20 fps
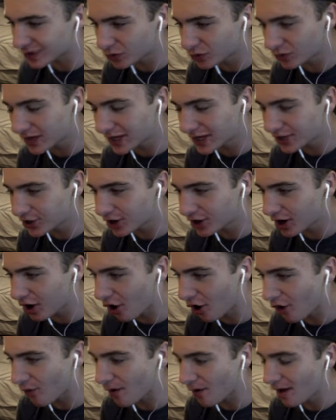we
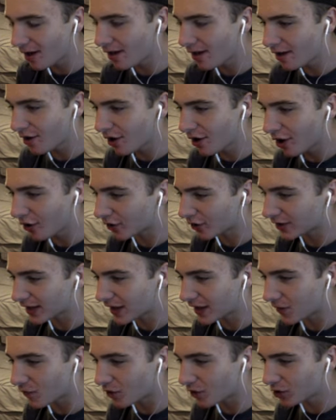go.
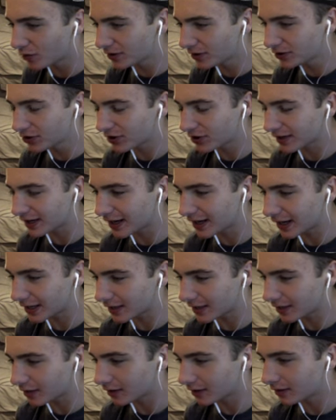Okay, what are we looking at
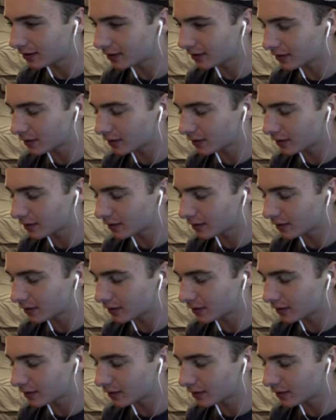here?